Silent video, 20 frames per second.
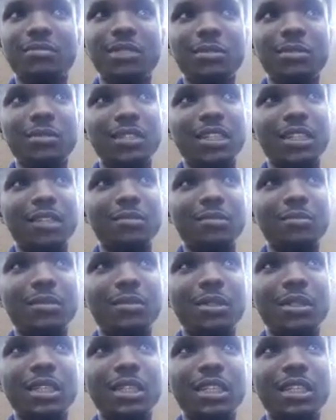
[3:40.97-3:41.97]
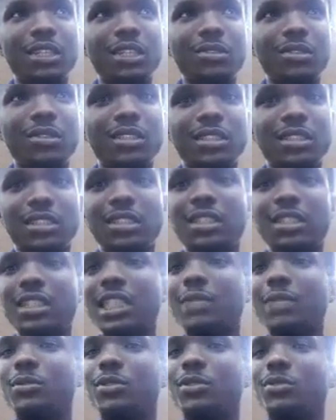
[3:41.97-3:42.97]
Maybe you can okay,
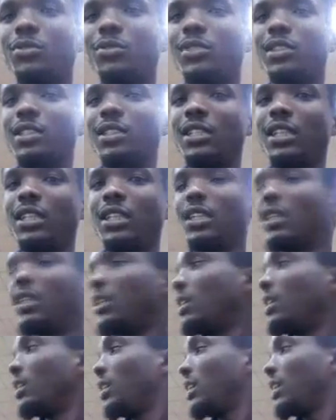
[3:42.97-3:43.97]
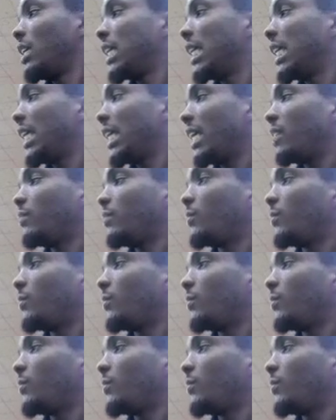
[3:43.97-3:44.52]
let me use a guide